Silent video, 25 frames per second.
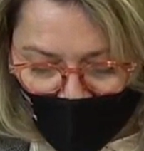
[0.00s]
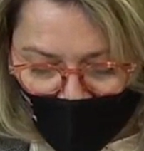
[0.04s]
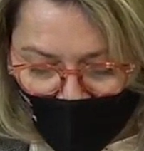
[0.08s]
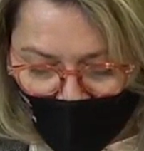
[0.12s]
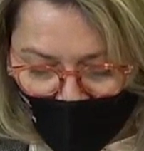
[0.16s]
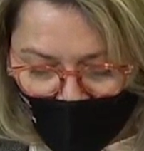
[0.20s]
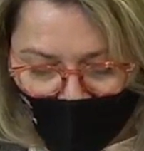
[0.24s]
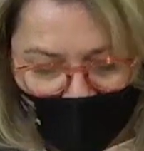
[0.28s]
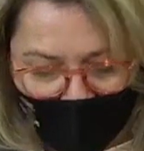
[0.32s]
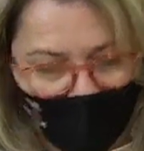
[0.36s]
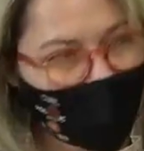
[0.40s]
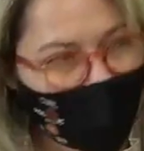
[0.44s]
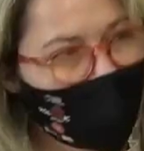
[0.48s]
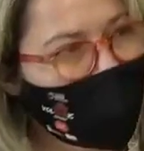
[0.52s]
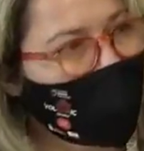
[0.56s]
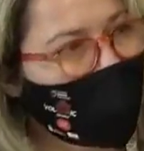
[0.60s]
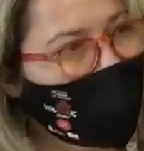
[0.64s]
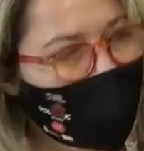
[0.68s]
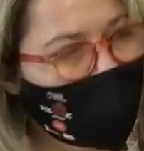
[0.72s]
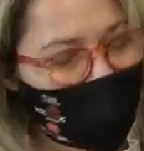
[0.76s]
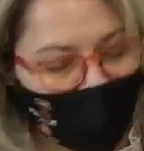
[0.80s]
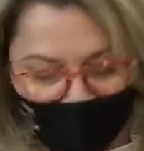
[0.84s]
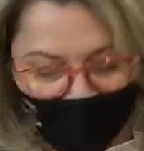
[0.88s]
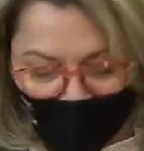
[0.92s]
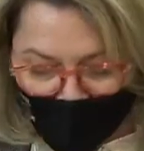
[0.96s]
but also
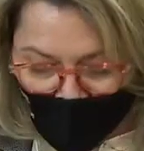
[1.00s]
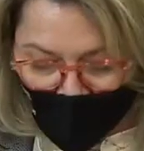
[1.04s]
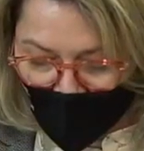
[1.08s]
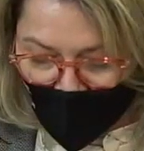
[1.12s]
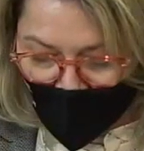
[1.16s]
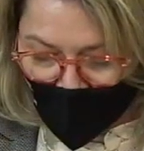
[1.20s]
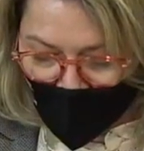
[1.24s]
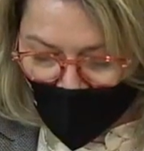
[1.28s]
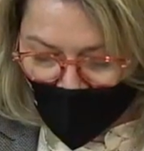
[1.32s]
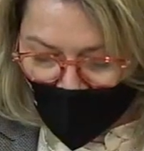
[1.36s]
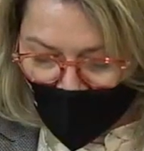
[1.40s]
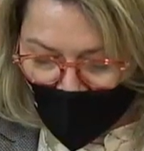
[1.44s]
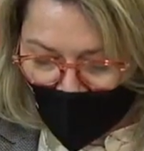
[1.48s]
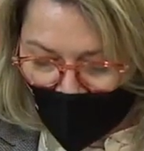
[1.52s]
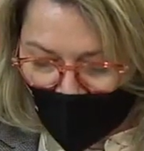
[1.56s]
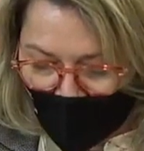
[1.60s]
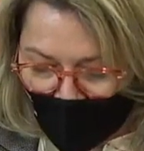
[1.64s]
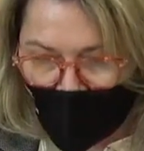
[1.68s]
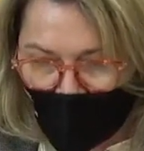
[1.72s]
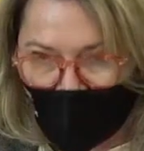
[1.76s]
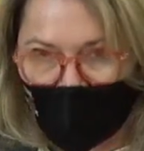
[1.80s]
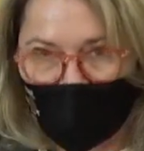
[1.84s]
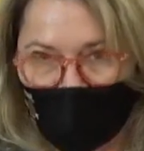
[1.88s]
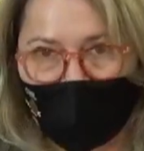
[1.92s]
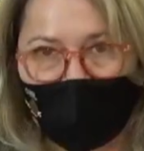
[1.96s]
tesson,
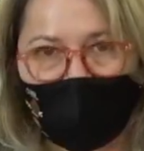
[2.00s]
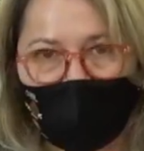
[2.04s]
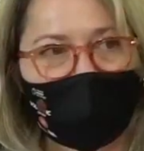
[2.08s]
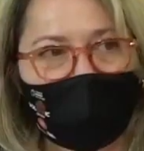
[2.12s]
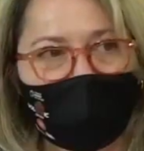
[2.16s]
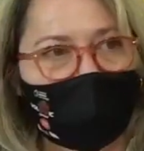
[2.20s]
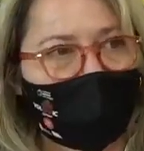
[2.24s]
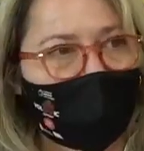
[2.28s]
energy,